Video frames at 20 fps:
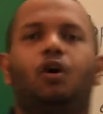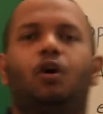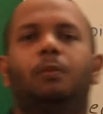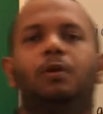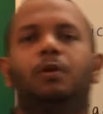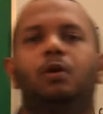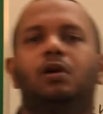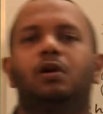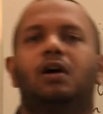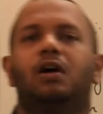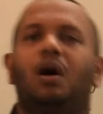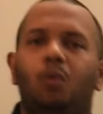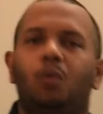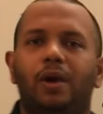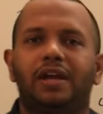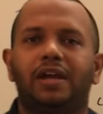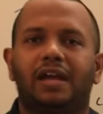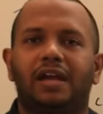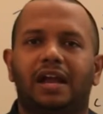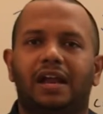homologue,
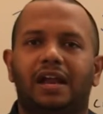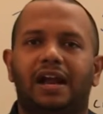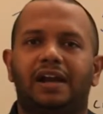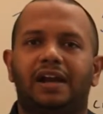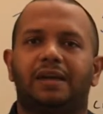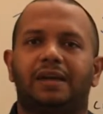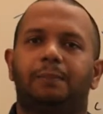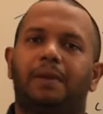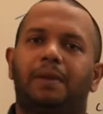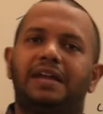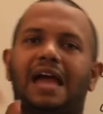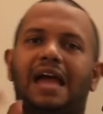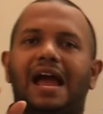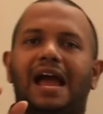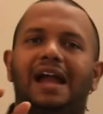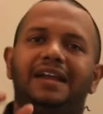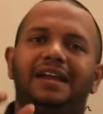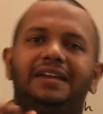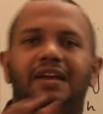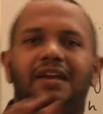how I can add? By
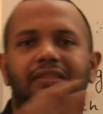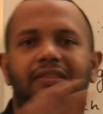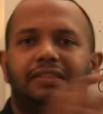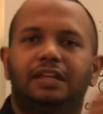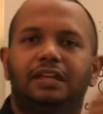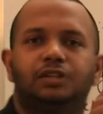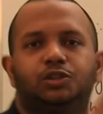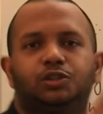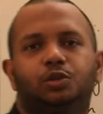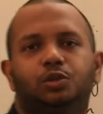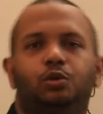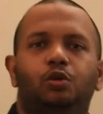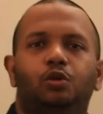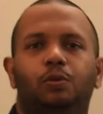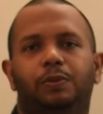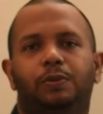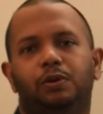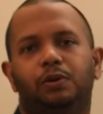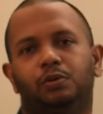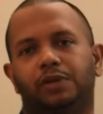adding a CH2
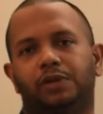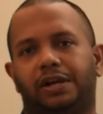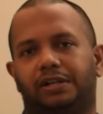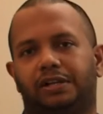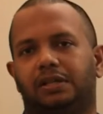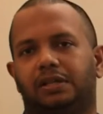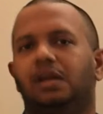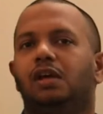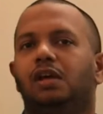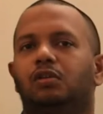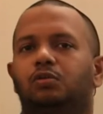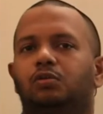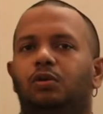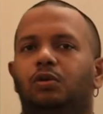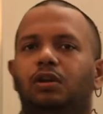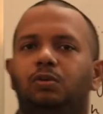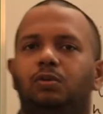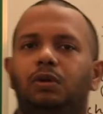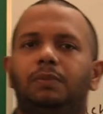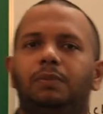group into that. So
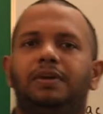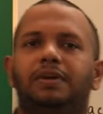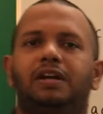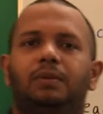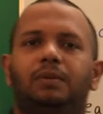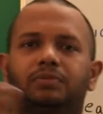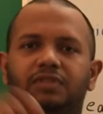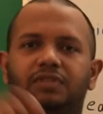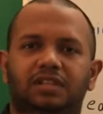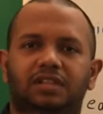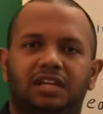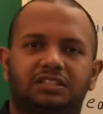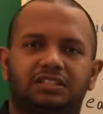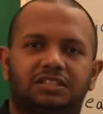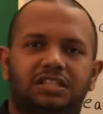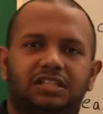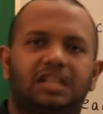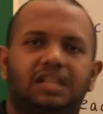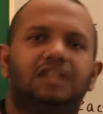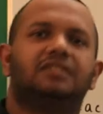it will become
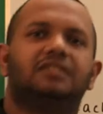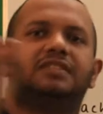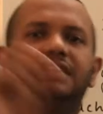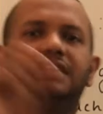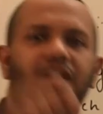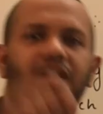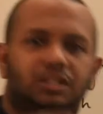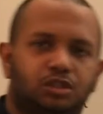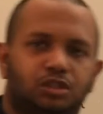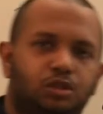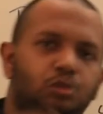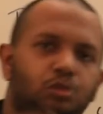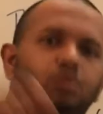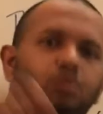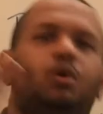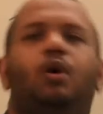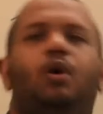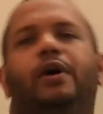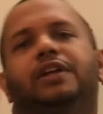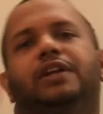
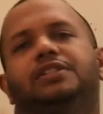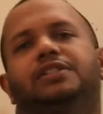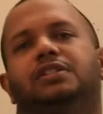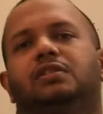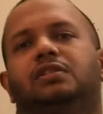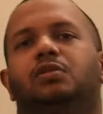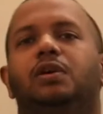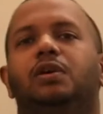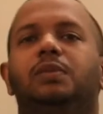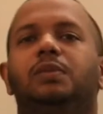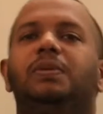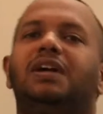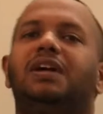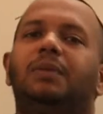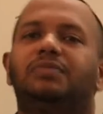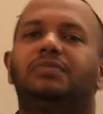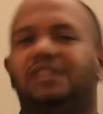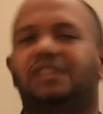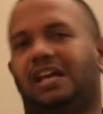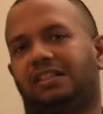CH3CH2OH. So it
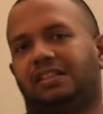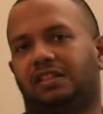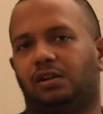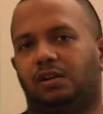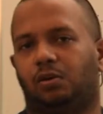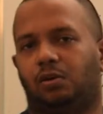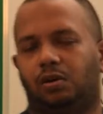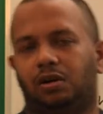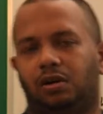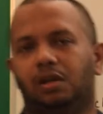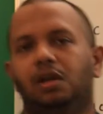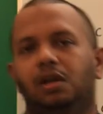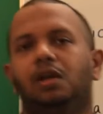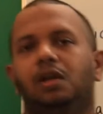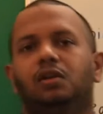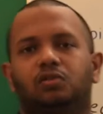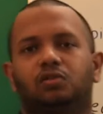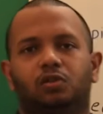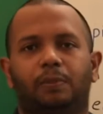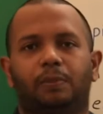becomes ethanol.
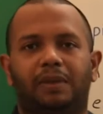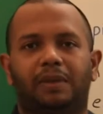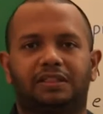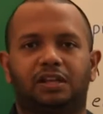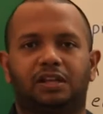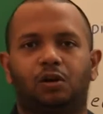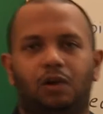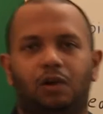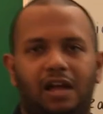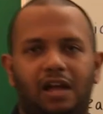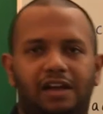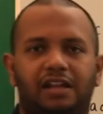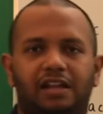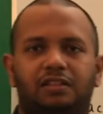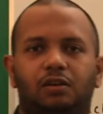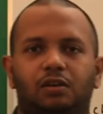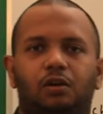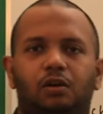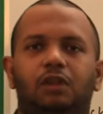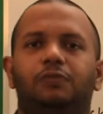So methanol
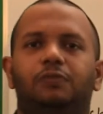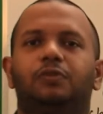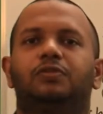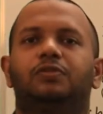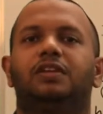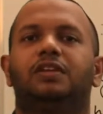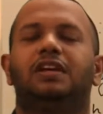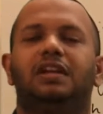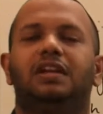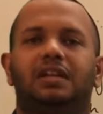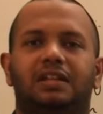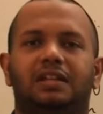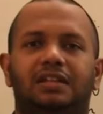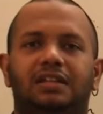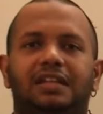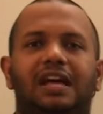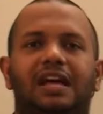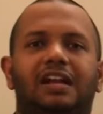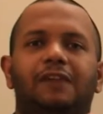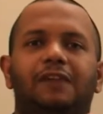and ethanol, if you see,
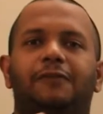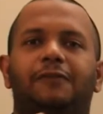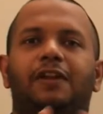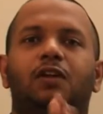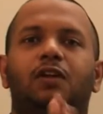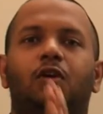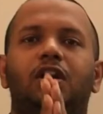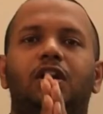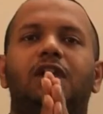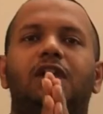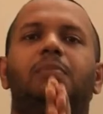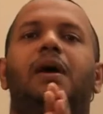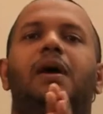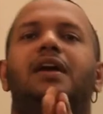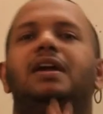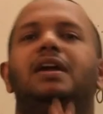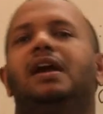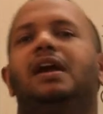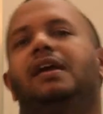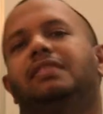they are differing only
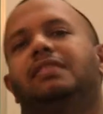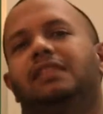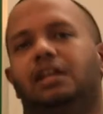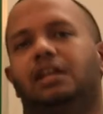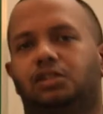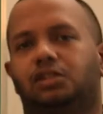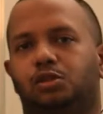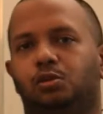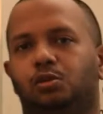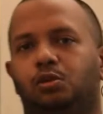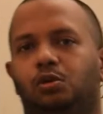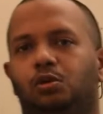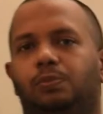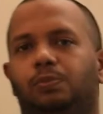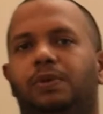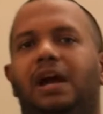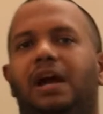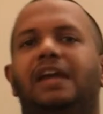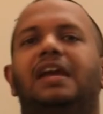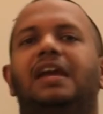by a CH2
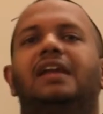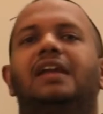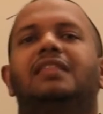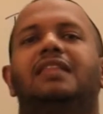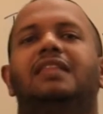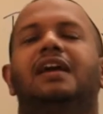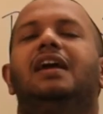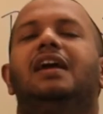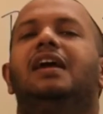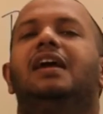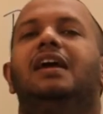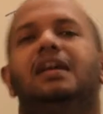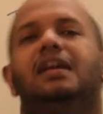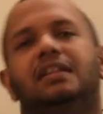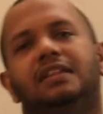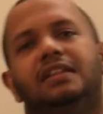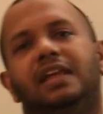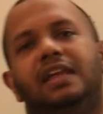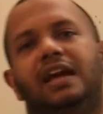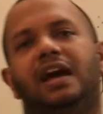group. I can
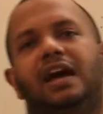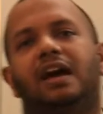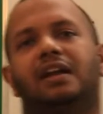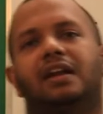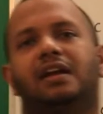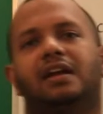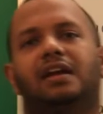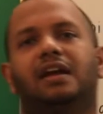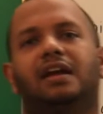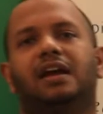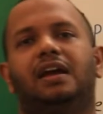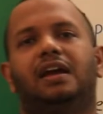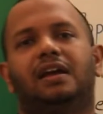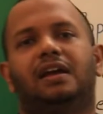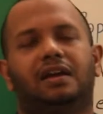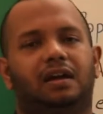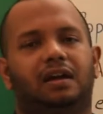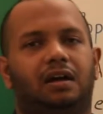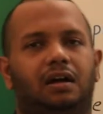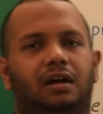say they are
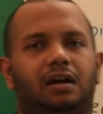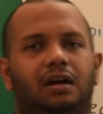a